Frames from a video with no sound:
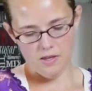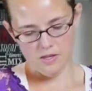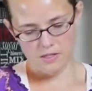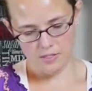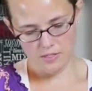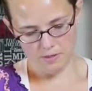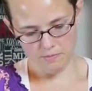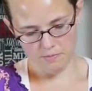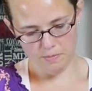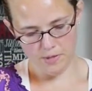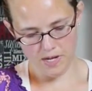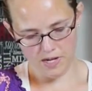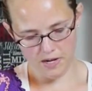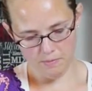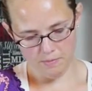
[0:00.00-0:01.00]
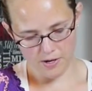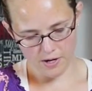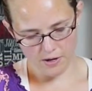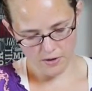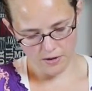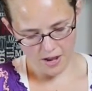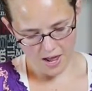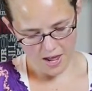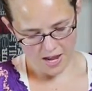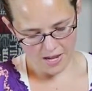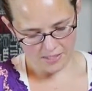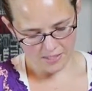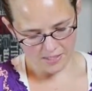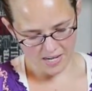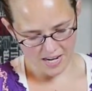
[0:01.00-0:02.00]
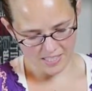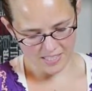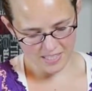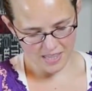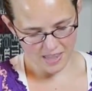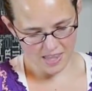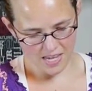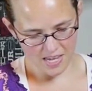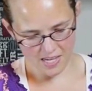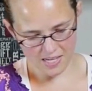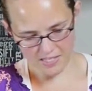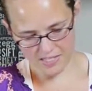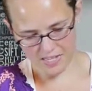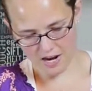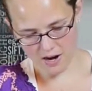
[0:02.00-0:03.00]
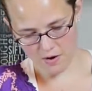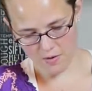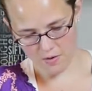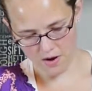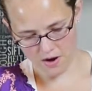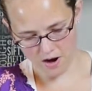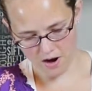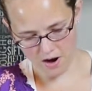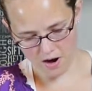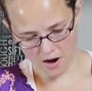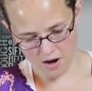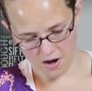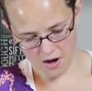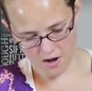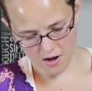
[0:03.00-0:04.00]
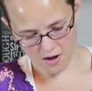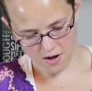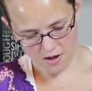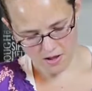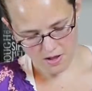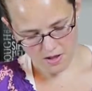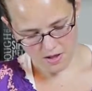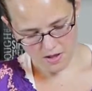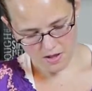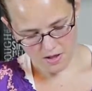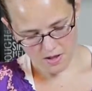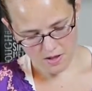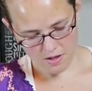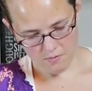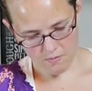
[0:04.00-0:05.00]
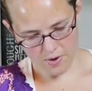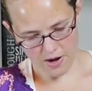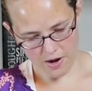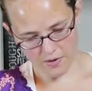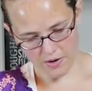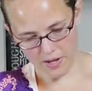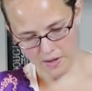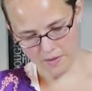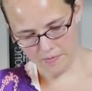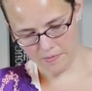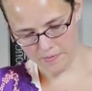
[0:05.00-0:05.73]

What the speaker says: some peanut butter lines nice and thick down our brownie.